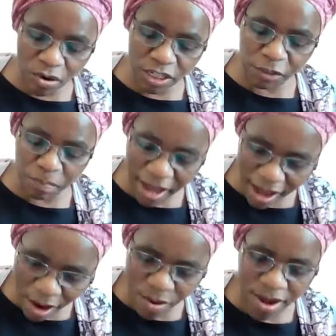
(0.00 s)
God's
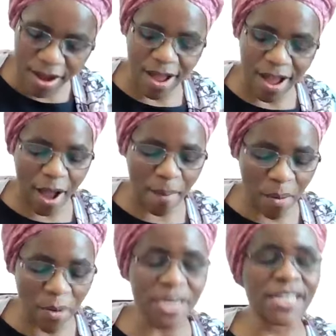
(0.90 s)
power
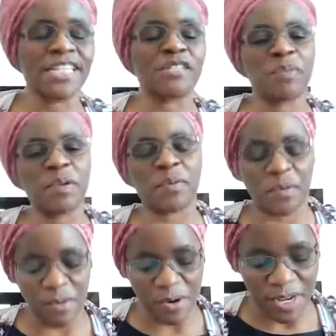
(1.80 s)
upon his
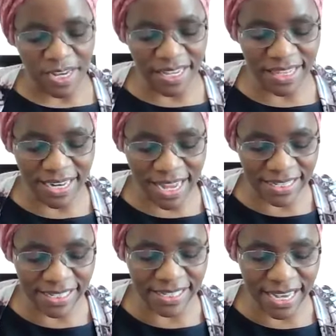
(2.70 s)
people in the
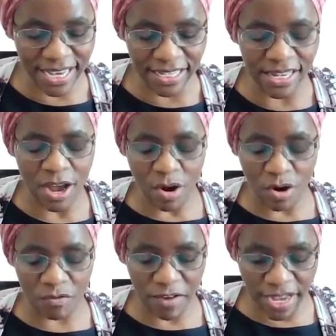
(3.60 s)
last days
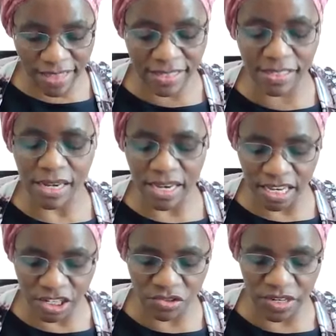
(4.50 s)
of earth's
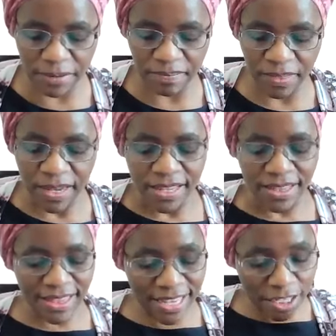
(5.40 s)
history.
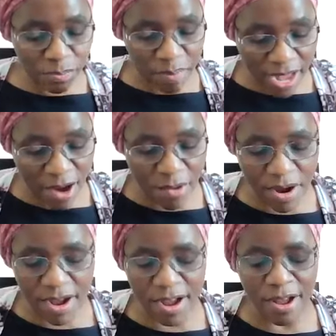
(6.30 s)
This
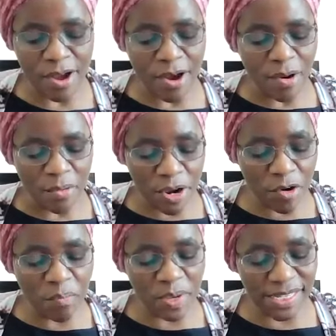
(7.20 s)
power
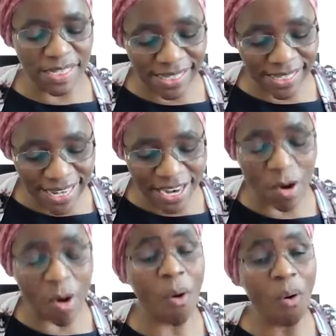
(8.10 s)
will be
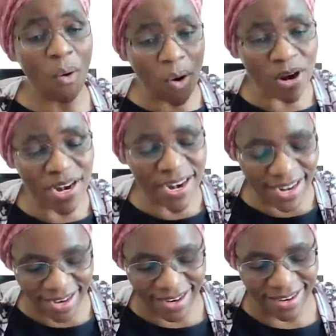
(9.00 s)
seen
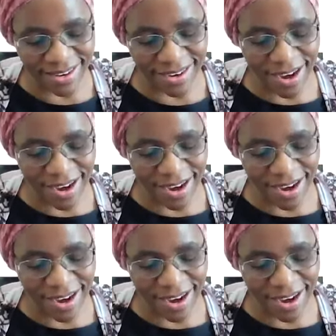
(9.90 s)
only,